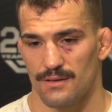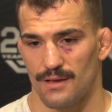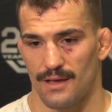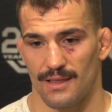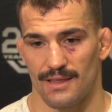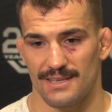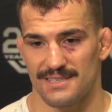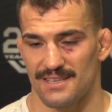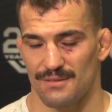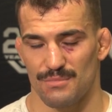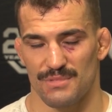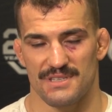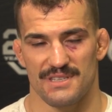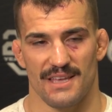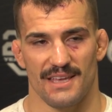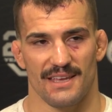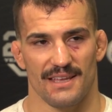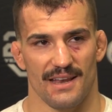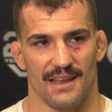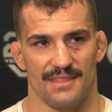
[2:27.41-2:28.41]
unless I'm
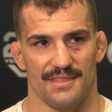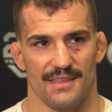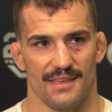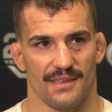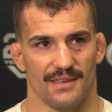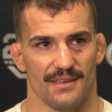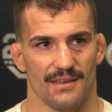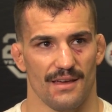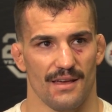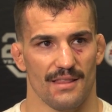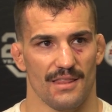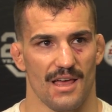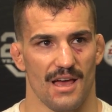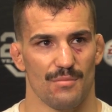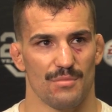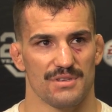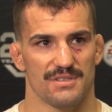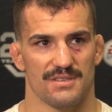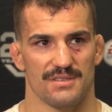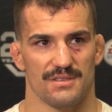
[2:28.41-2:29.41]
mistaken, I think
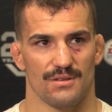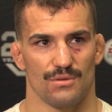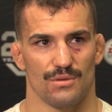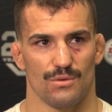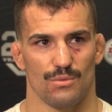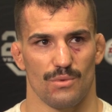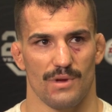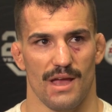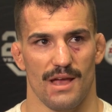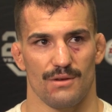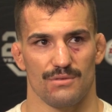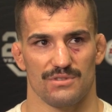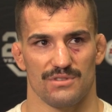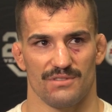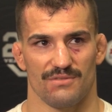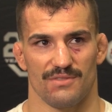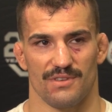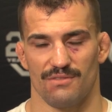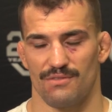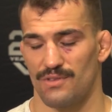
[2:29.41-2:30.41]
Lamas is the only one guy who's
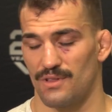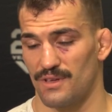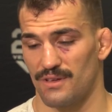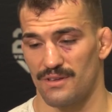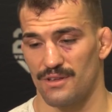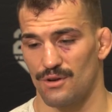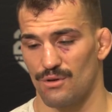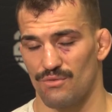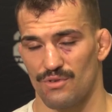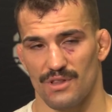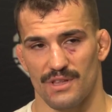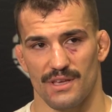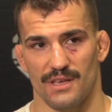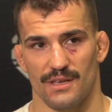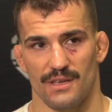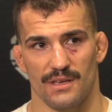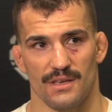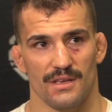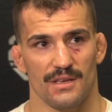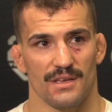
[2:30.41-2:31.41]
really, you know,
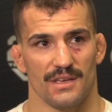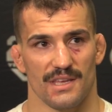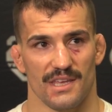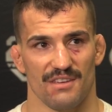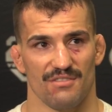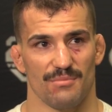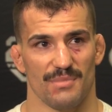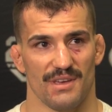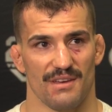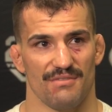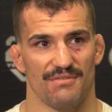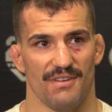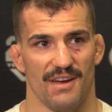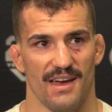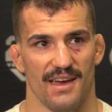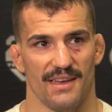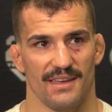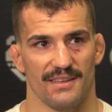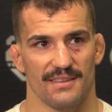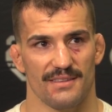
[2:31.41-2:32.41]
really give me a
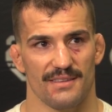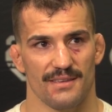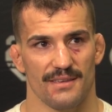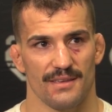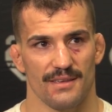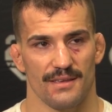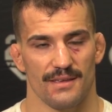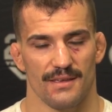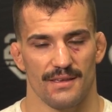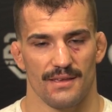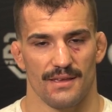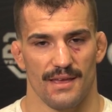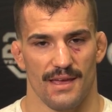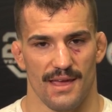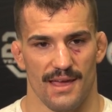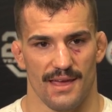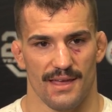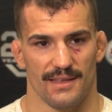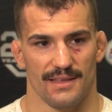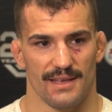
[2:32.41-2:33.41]
fight,
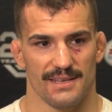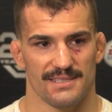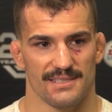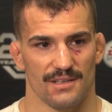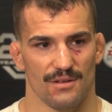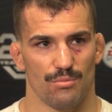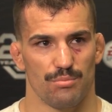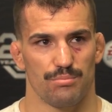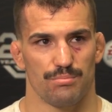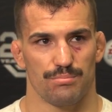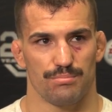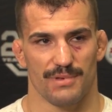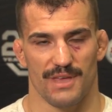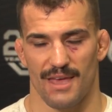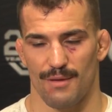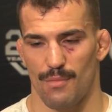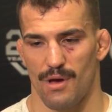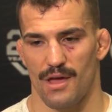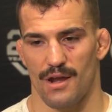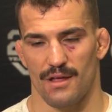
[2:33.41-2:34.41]
and I still
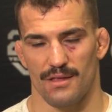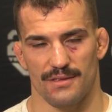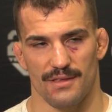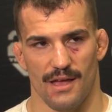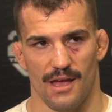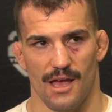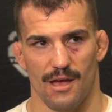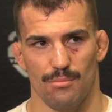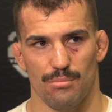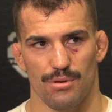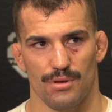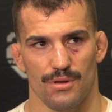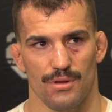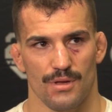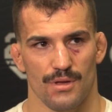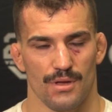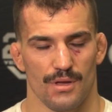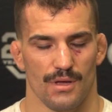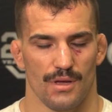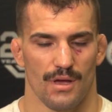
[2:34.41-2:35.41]
came out on top.
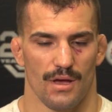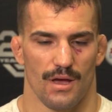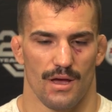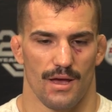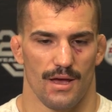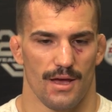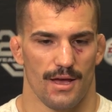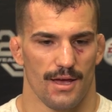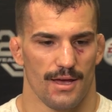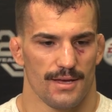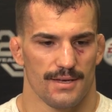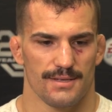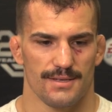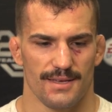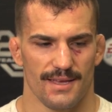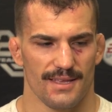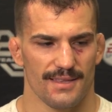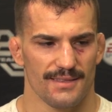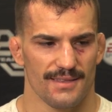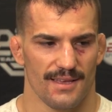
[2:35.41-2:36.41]

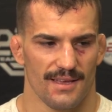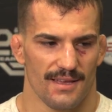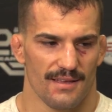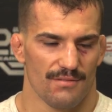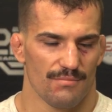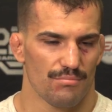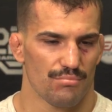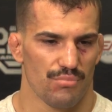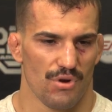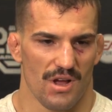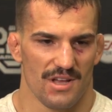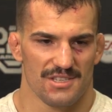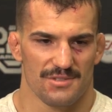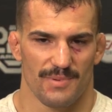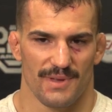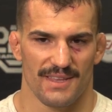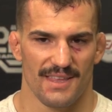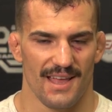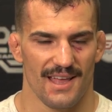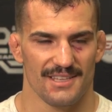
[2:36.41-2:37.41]
And the
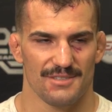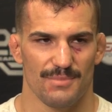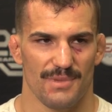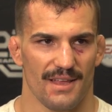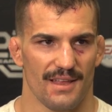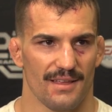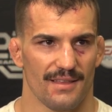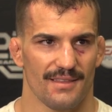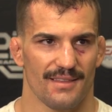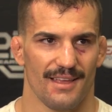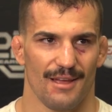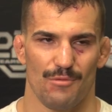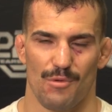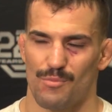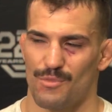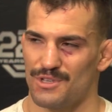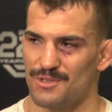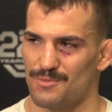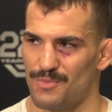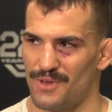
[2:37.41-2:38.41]
prospect, yeah, it's, man, I
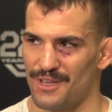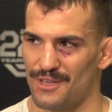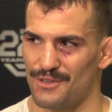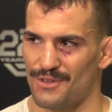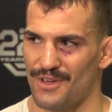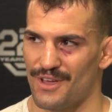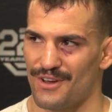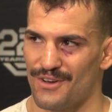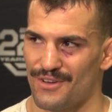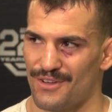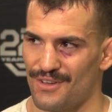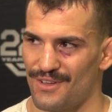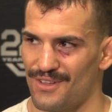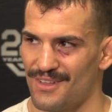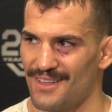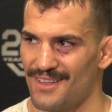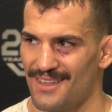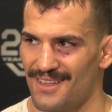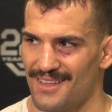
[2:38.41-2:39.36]
remember speaking to Ariel